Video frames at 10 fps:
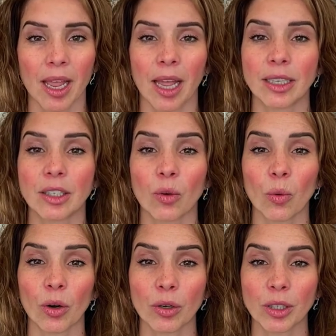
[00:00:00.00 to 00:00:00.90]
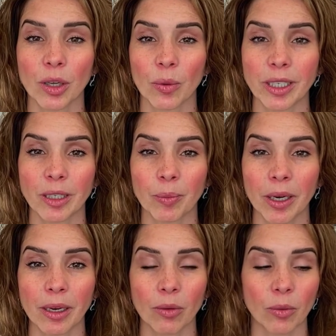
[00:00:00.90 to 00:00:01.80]
It's the words that we
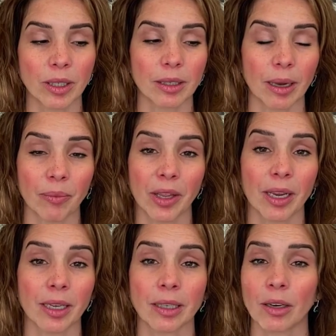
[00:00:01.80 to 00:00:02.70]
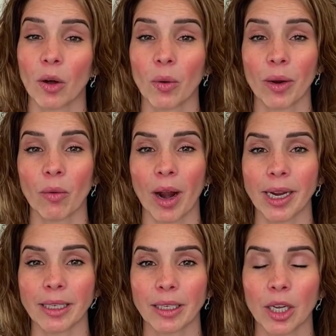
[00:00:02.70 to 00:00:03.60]
speak when something isn't going right.